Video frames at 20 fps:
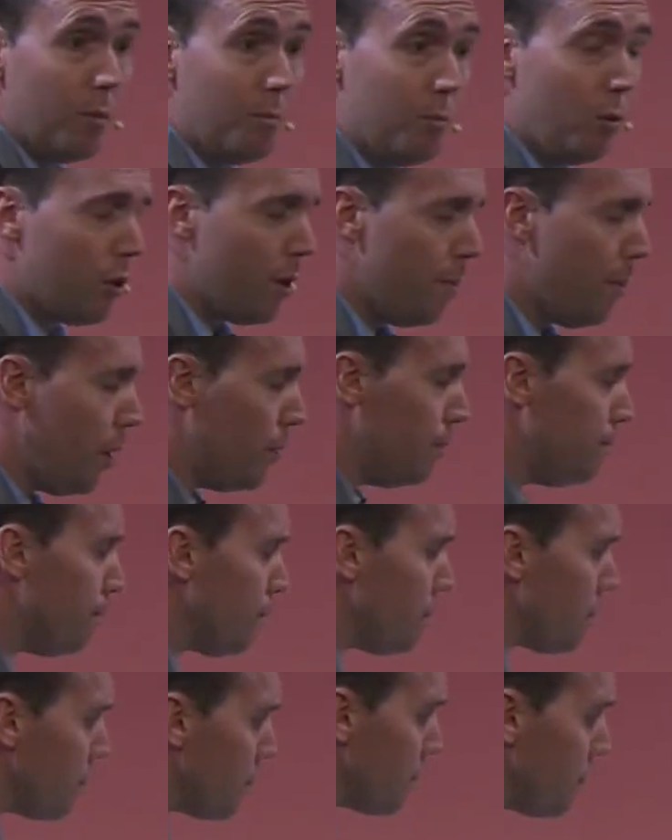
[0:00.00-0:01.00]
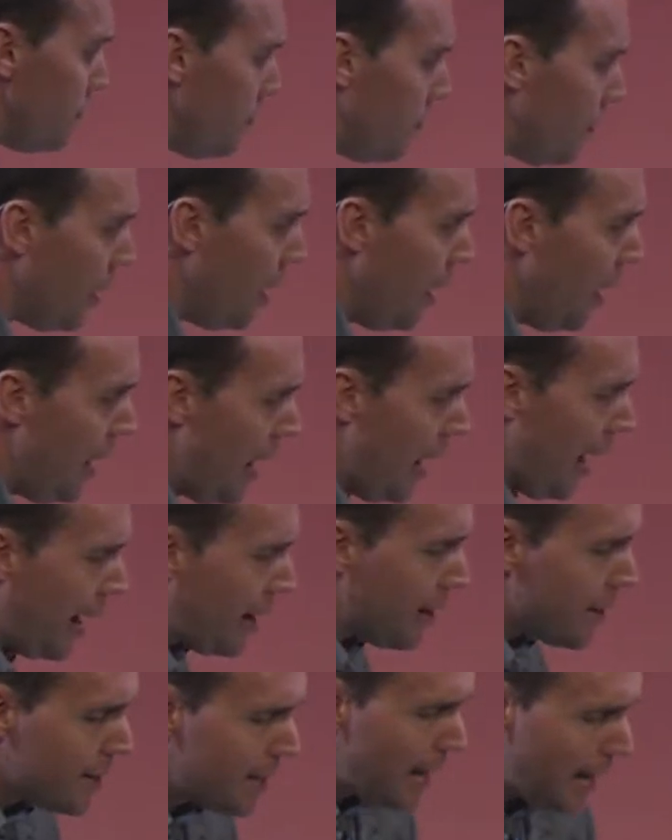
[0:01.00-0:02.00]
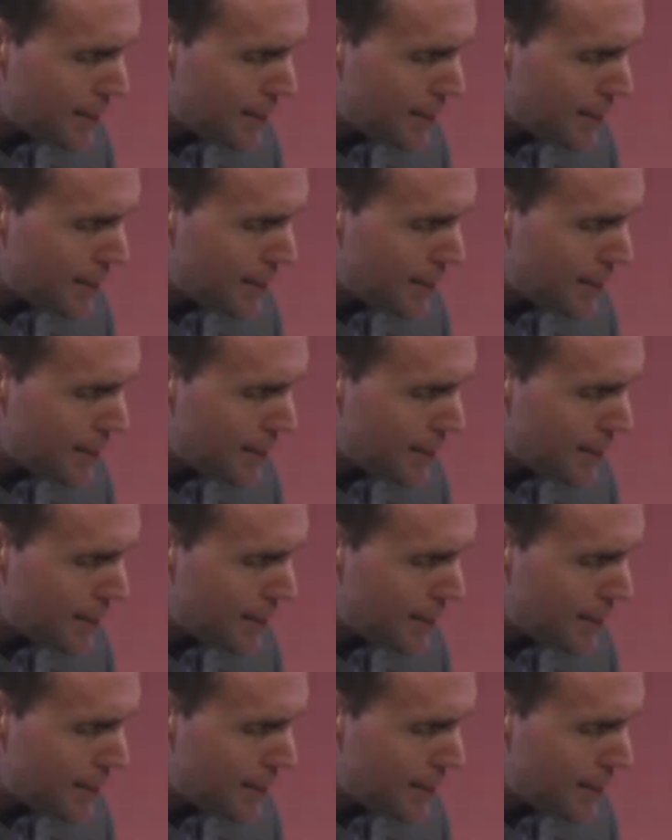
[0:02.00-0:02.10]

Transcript: board the boat. And I sat